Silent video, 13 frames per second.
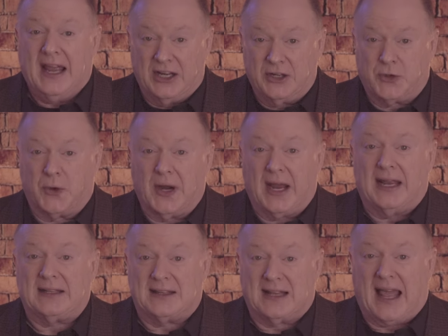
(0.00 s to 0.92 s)
and
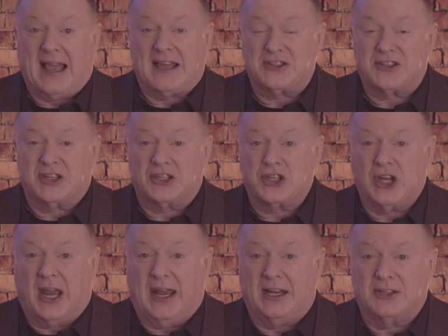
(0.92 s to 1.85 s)
create lasting
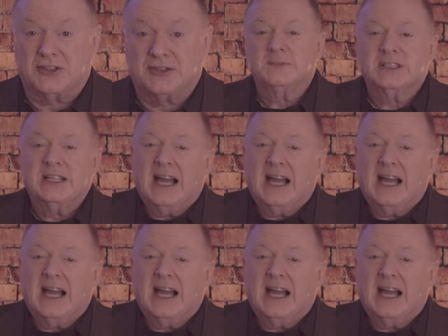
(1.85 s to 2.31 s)
change.